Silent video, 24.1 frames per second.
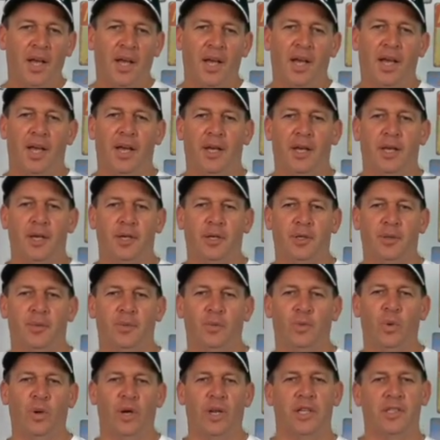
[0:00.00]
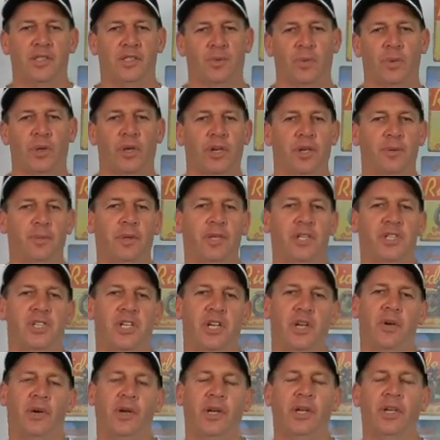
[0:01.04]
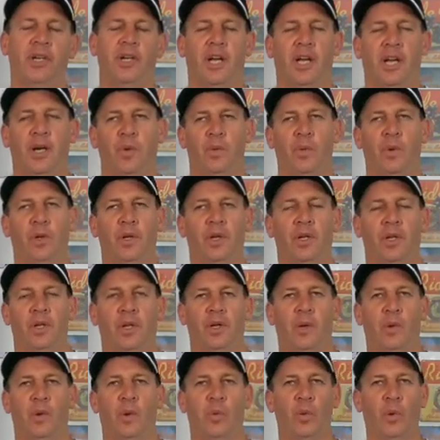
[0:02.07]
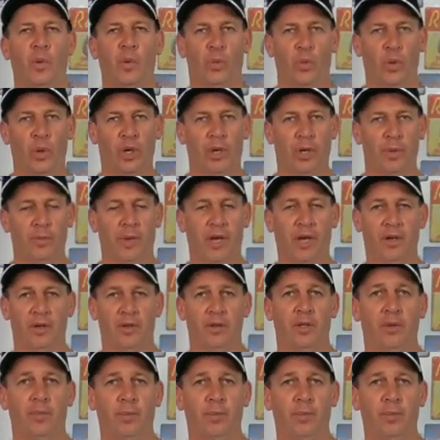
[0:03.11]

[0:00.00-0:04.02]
What else we're going to be sharing? When I'm out on the